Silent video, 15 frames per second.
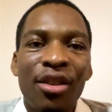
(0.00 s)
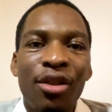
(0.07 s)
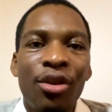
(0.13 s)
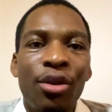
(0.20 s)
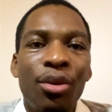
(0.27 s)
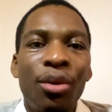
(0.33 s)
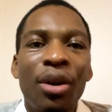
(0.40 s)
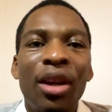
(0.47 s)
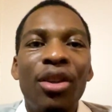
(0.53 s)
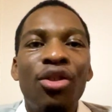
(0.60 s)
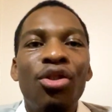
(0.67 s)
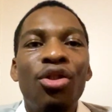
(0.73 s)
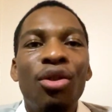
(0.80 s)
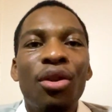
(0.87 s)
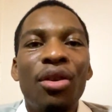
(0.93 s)
to
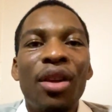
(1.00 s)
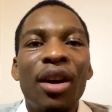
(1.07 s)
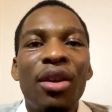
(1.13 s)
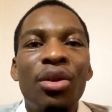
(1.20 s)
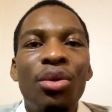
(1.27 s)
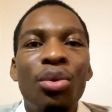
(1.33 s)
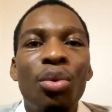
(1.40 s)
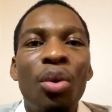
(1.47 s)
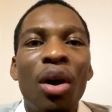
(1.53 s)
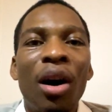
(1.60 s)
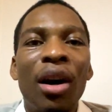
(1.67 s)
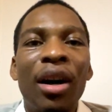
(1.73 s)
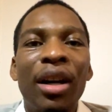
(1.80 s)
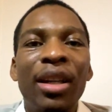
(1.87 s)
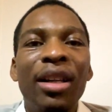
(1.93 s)
ensure that you
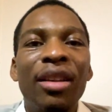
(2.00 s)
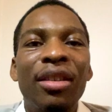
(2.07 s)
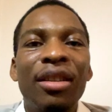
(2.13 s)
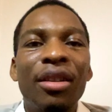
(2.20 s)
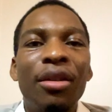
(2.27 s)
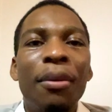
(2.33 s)
are getting